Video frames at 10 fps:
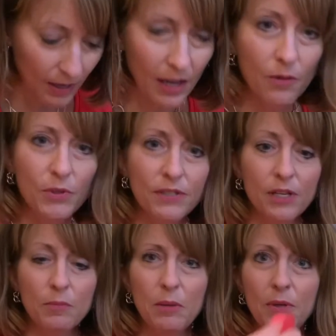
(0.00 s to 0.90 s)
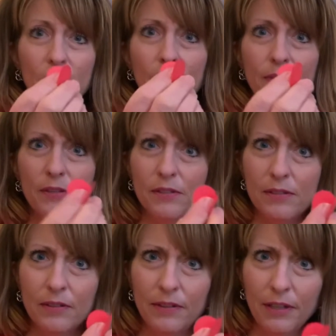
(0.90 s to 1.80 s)
And we say, maybe this is
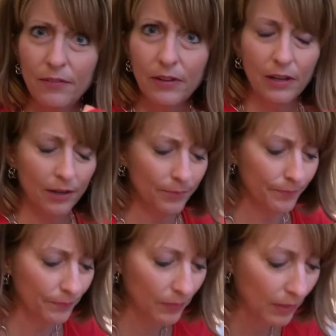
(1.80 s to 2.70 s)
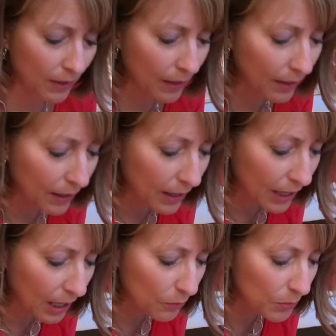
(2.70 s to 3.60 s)
Olivia.
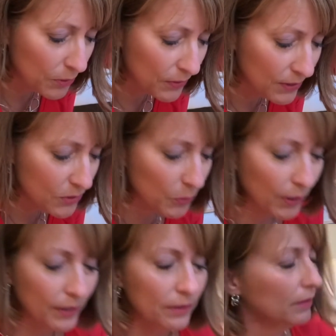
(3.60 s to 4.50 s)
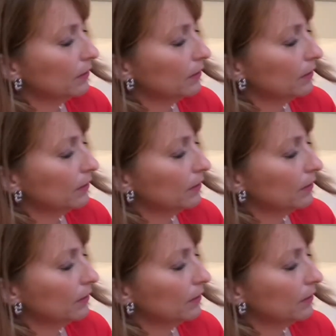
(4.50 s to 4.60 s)
And we put this one,